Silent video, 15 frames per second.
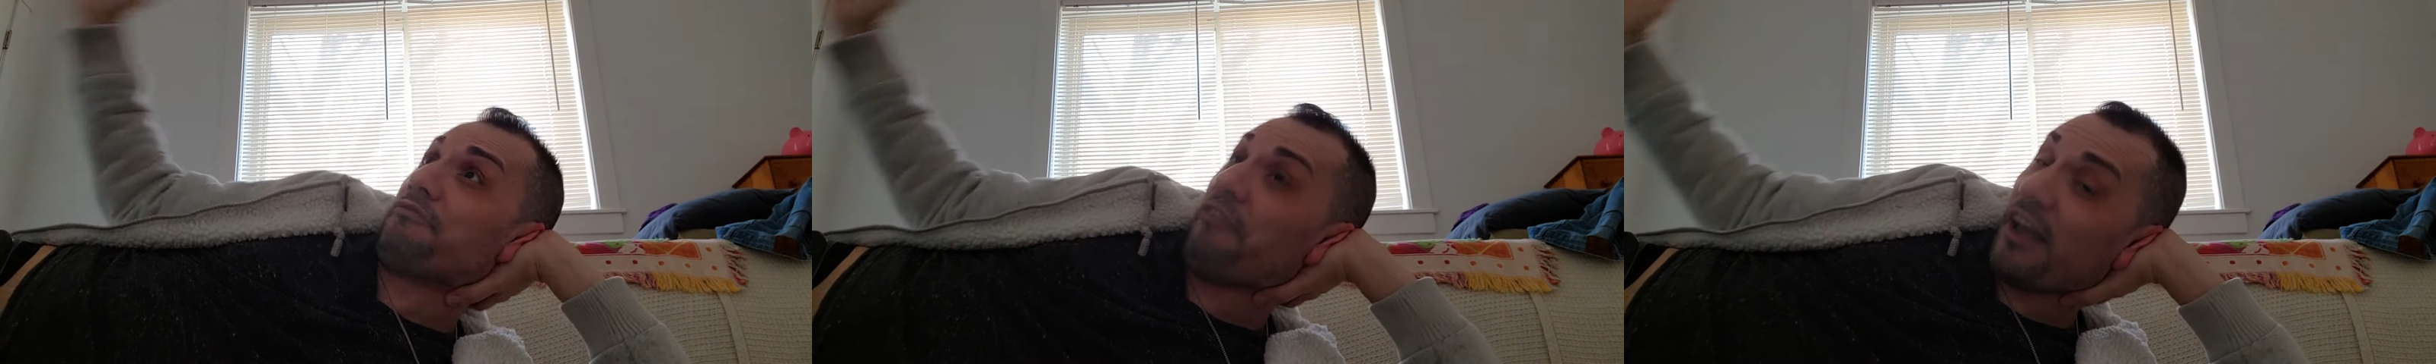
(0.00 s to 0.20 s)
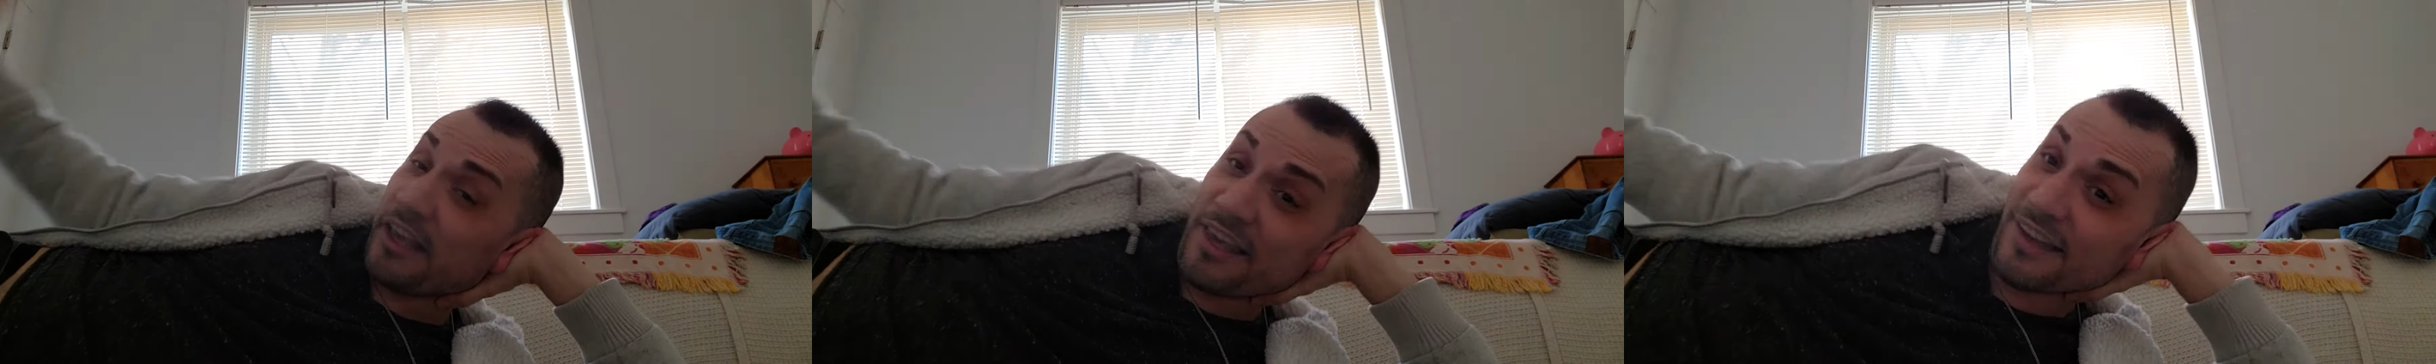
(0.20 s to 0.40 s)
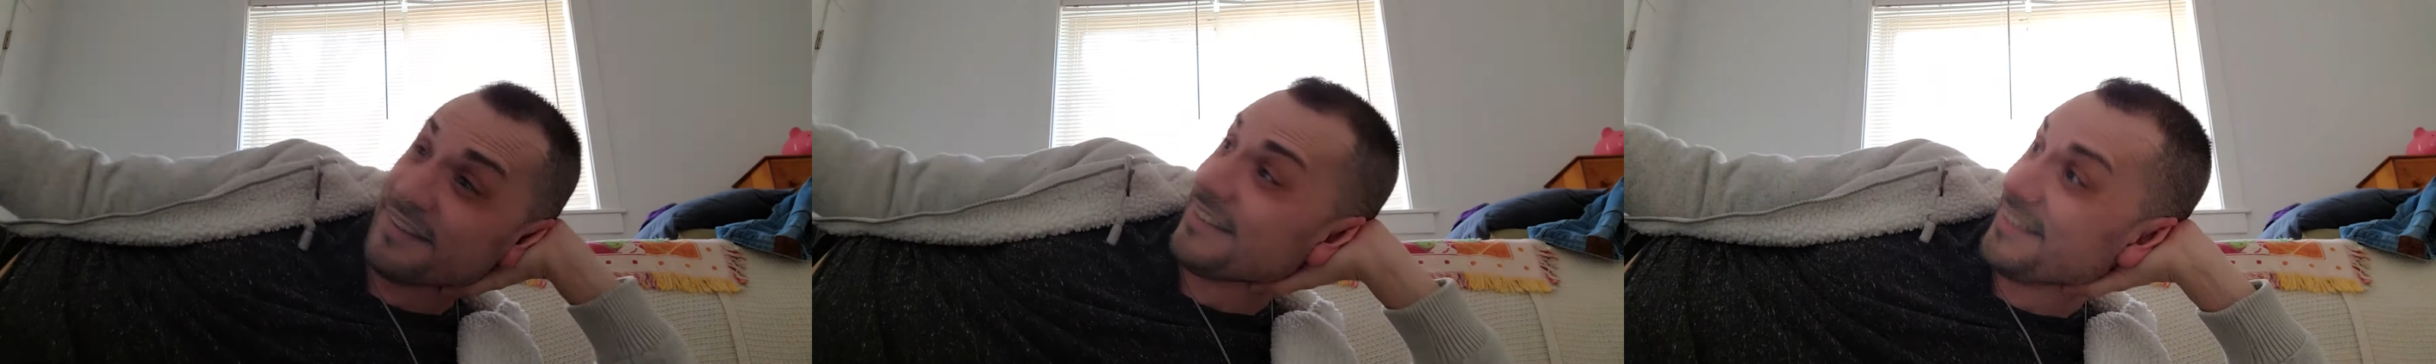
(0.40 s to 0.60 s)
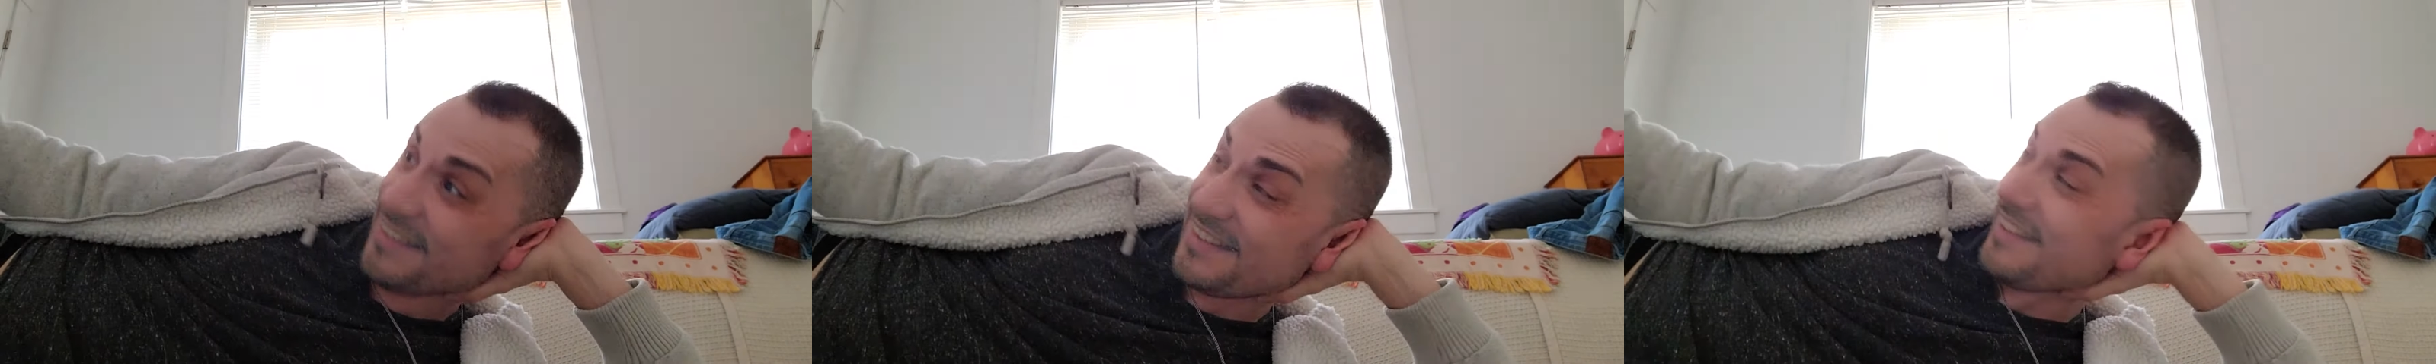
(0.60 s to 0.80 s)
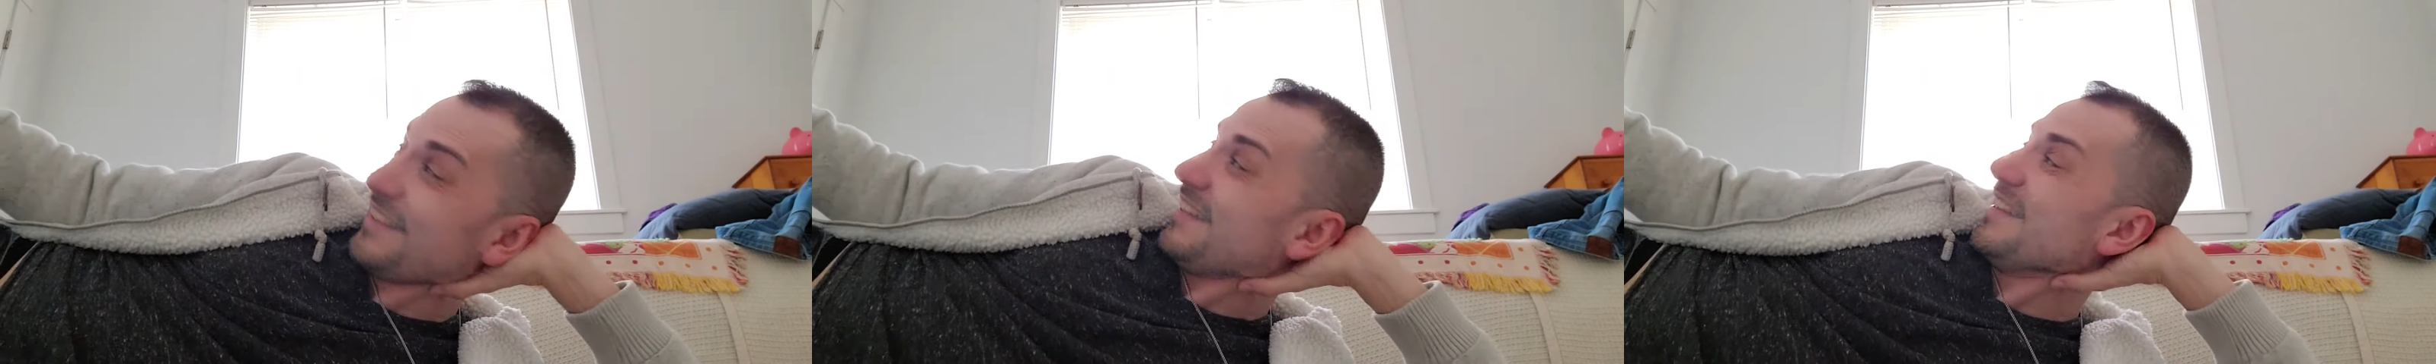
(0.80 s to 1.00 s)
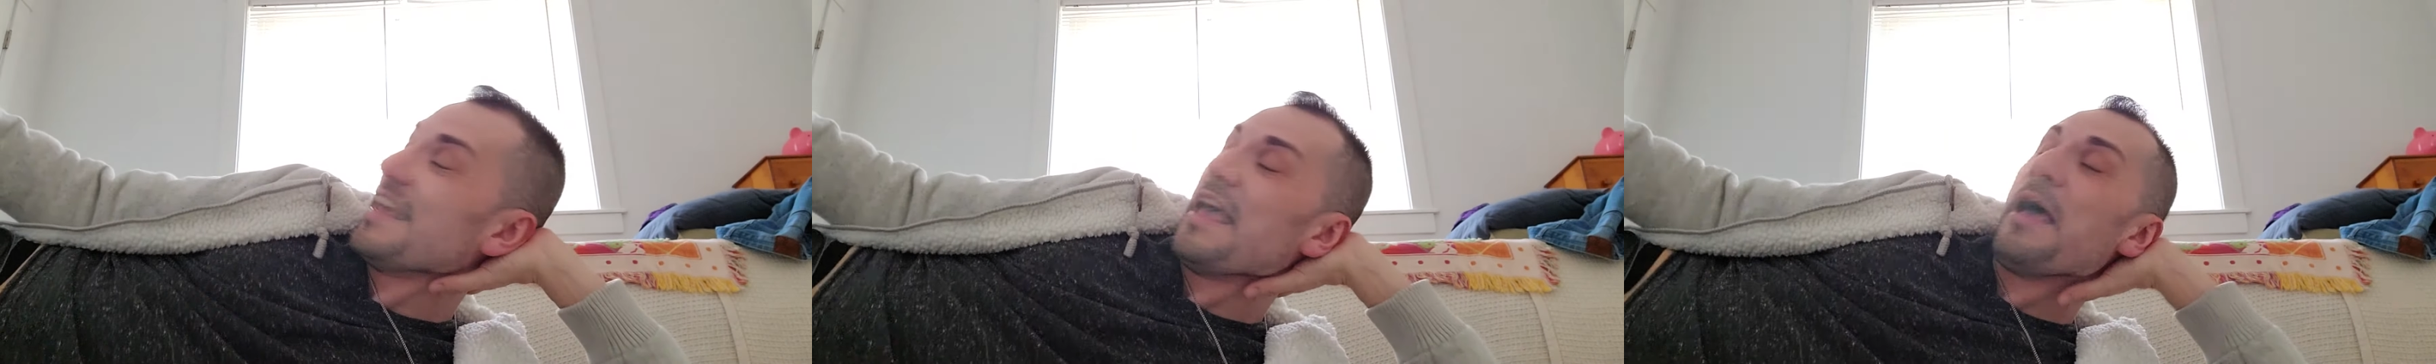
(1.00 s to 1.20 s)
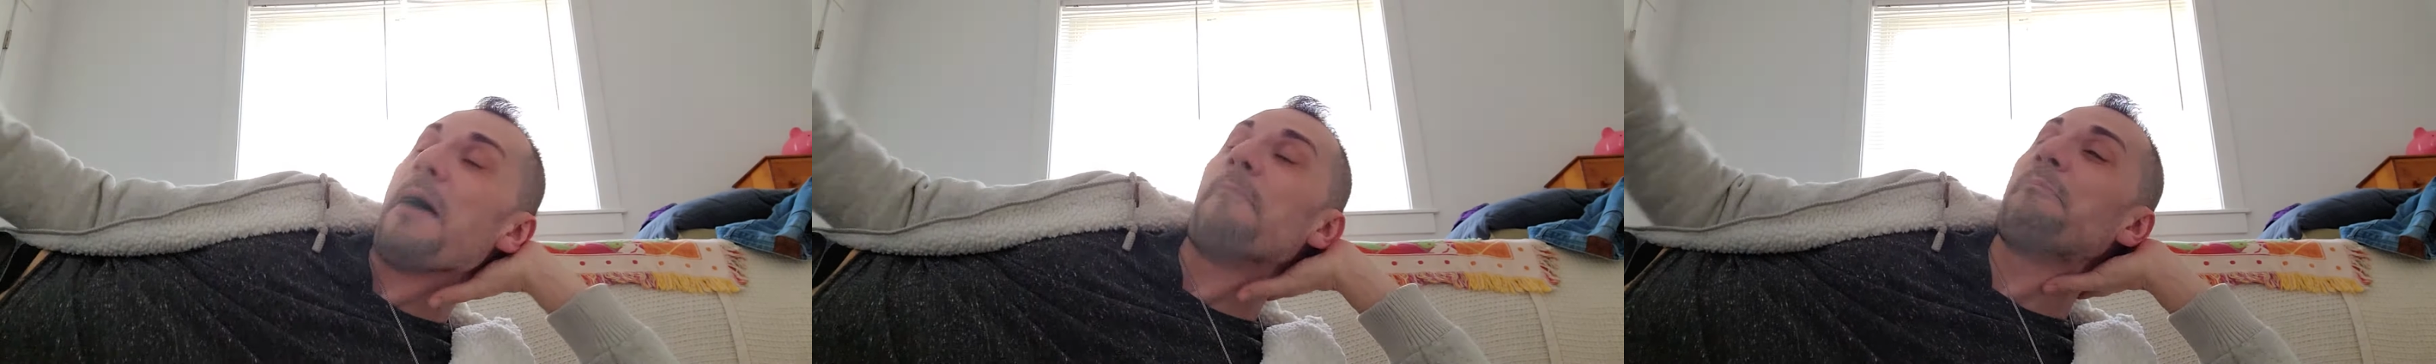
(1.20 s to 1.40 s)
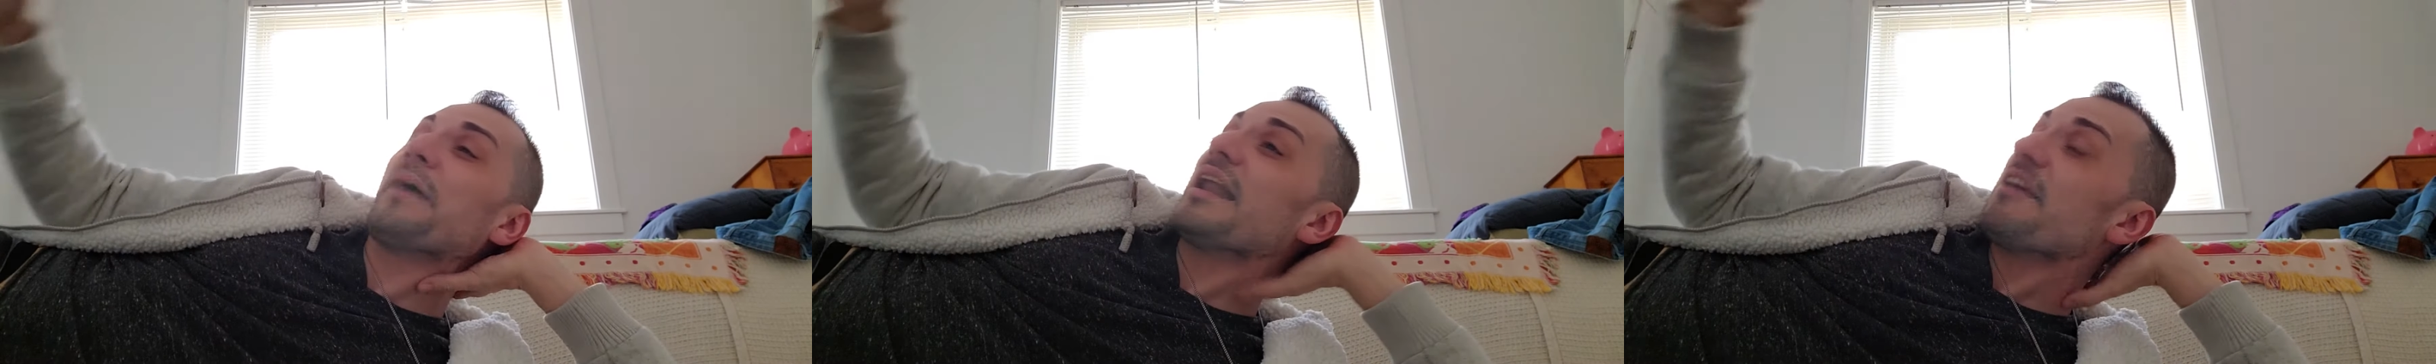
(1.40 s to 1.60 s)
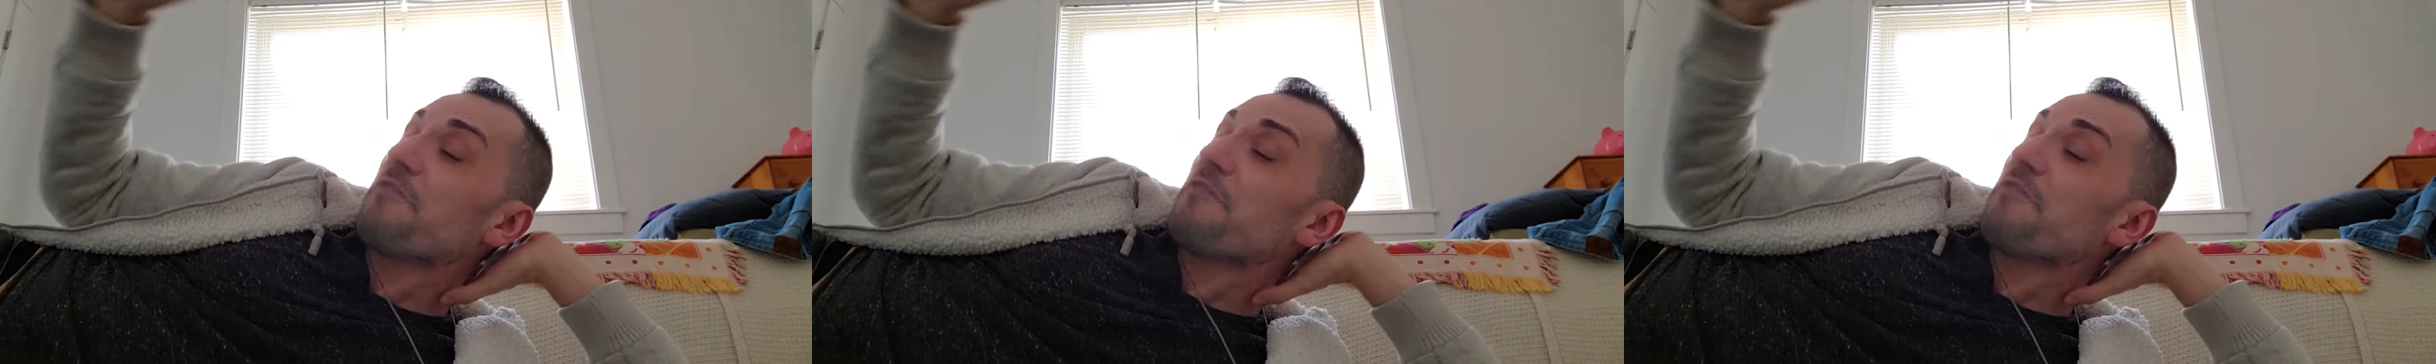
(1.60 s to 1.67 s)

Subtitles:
fuck. But